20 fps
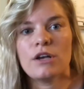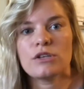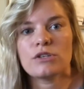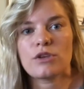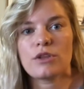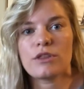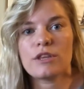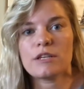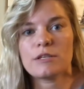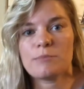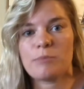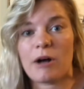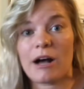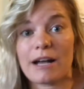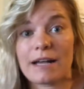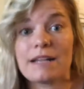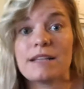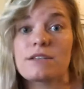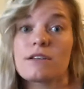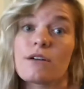So these
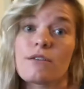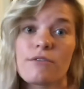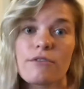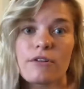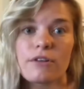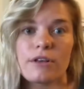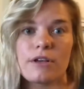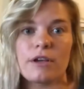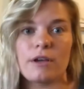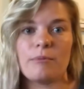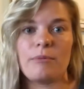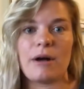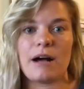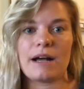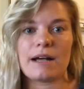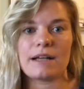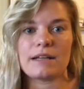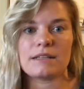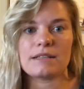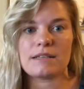pockets are really good
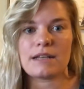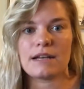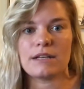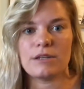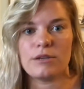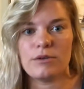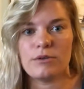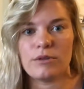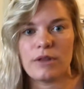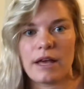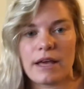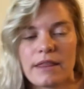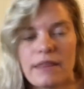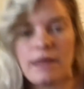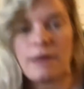pockets. I do like